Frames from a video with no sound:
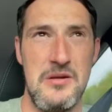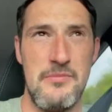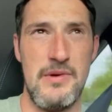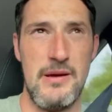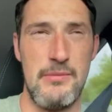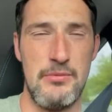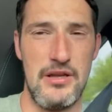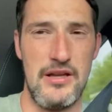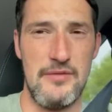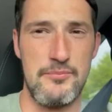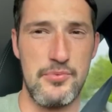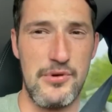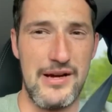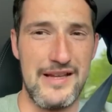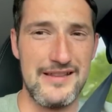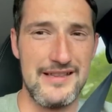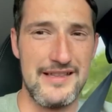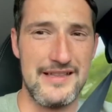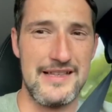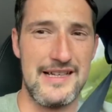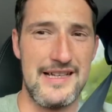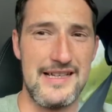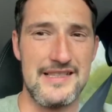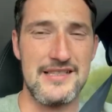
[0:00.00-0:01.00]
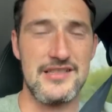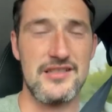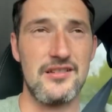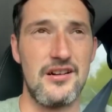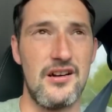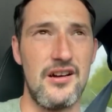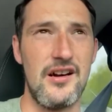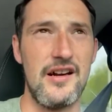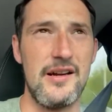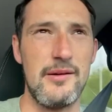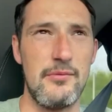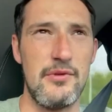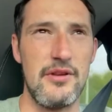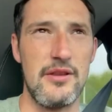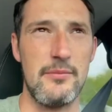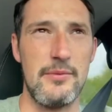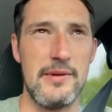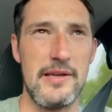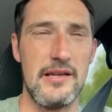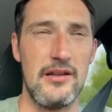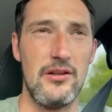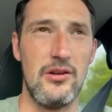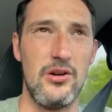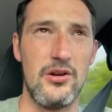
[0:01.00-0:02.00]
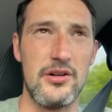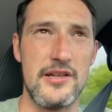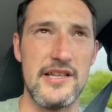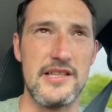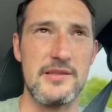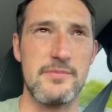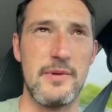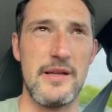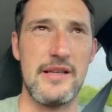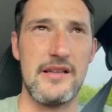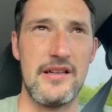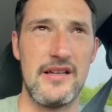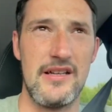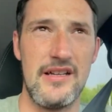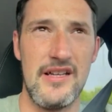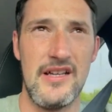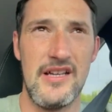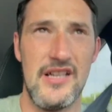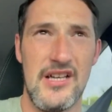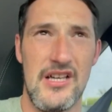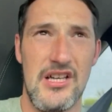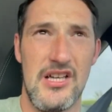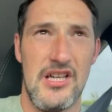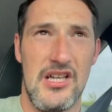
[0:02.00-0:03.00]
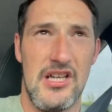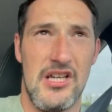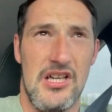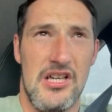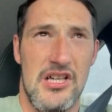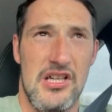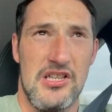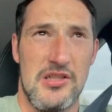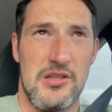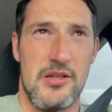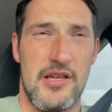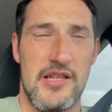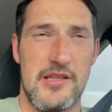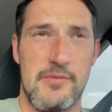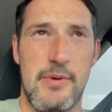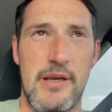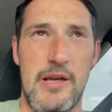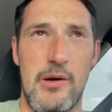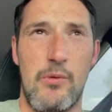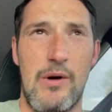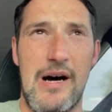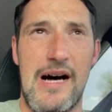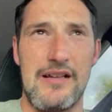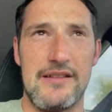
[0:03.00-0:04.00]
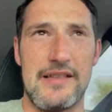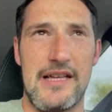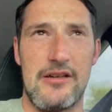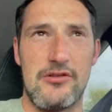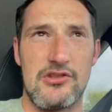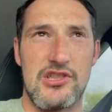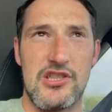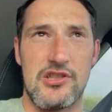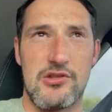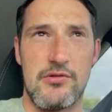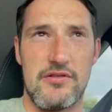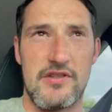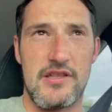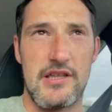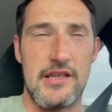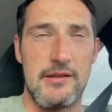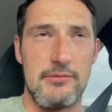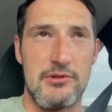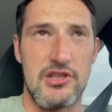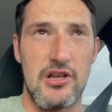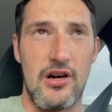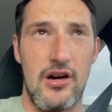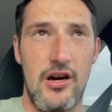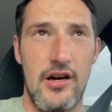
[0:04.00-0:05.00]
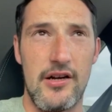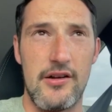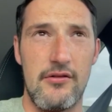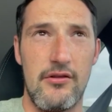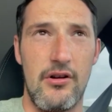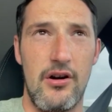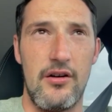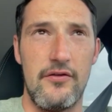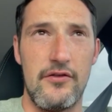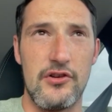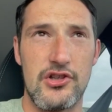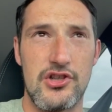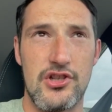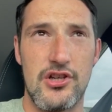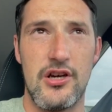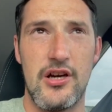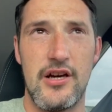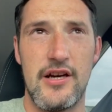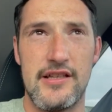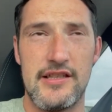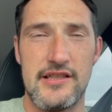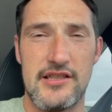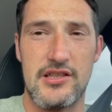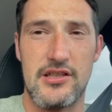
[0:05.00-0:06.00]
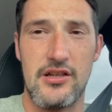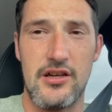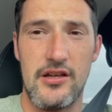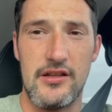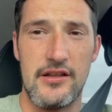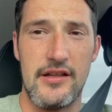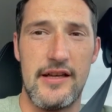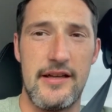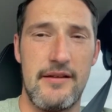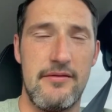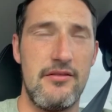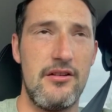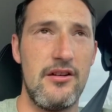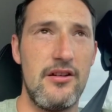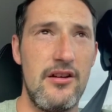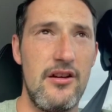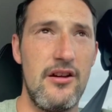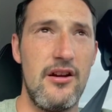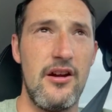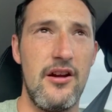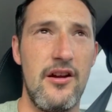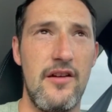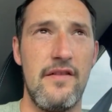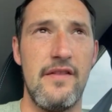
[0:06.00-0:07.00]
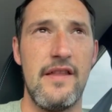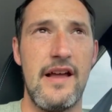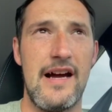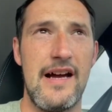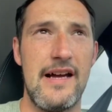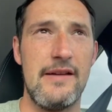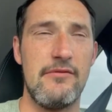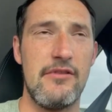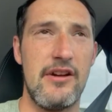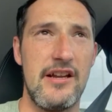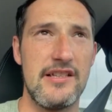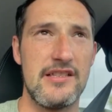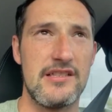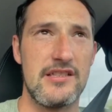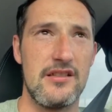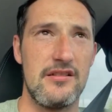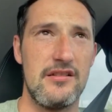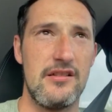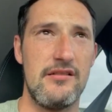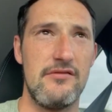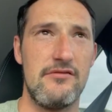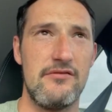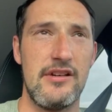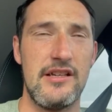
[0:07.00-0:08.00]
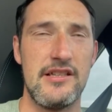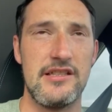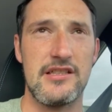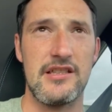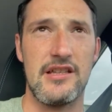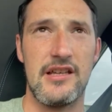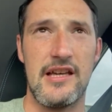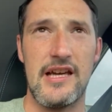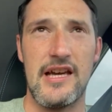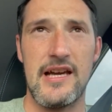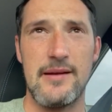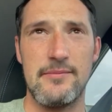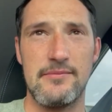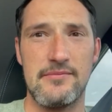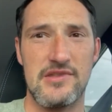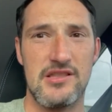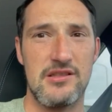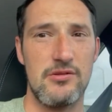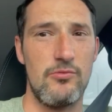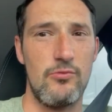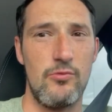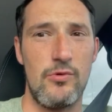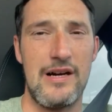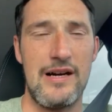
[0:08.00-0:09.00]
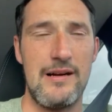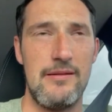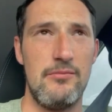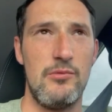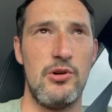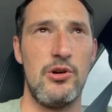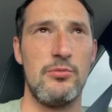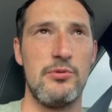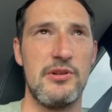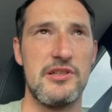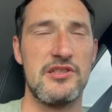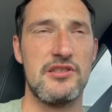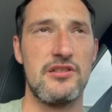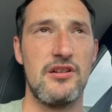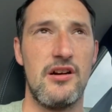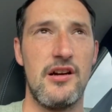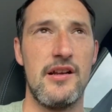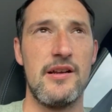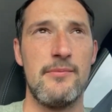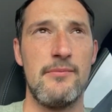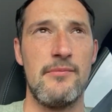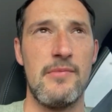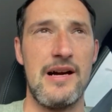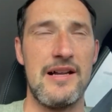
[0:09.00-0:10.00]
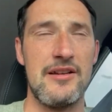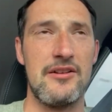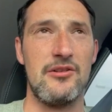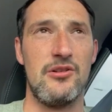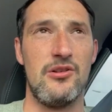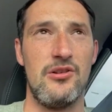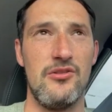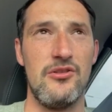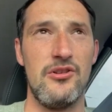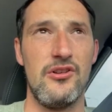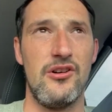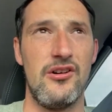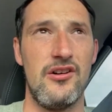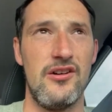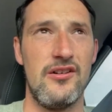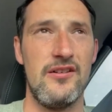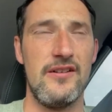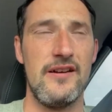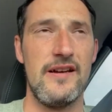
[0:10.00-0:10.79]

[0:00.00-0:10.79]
we'll have Bradley Dack starting with a bit of luck. It's been a while now since we've seen him start in a Rovers shirt, and he's certainly earned that in recent games. Why nobody's starting him, I don't know.